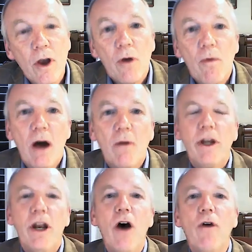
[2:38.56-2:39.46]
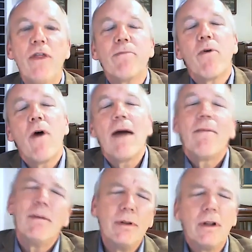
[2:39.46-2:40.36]
Well, we know that
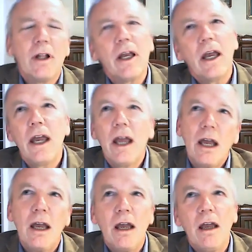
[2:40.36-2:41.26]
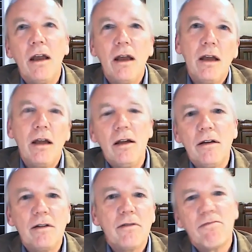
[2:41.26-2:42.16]

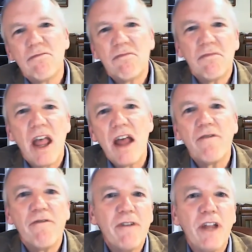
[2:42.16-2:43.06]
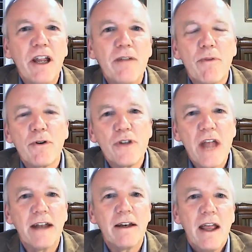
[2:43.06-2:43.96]
probably 10,
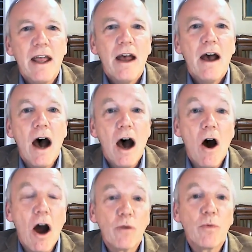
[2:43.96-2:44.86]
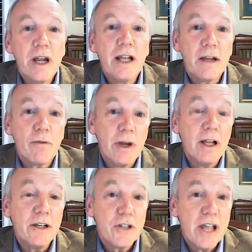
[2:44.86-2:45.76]
15% are
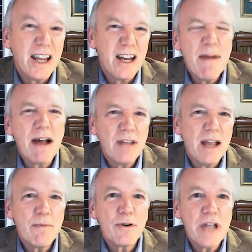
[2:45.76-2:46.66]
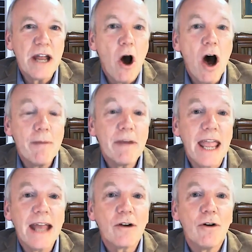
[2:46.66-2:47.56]
really sick and about 10% on
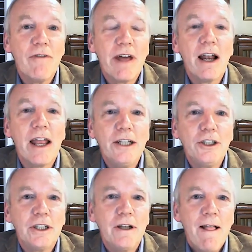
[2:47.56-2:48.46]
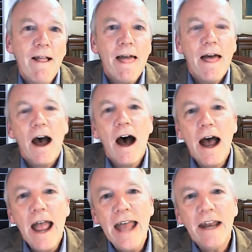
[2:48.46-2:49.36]
mechanical ventilation.
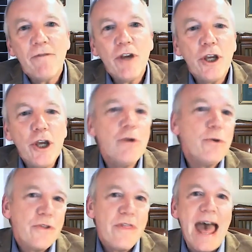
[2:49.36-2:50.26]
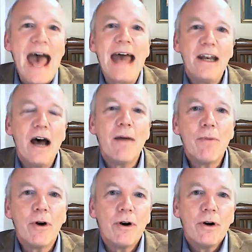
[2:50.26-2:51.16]
And if you use that
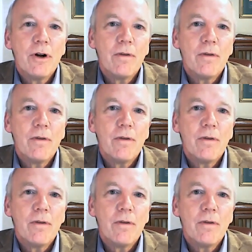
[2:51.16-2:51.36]
number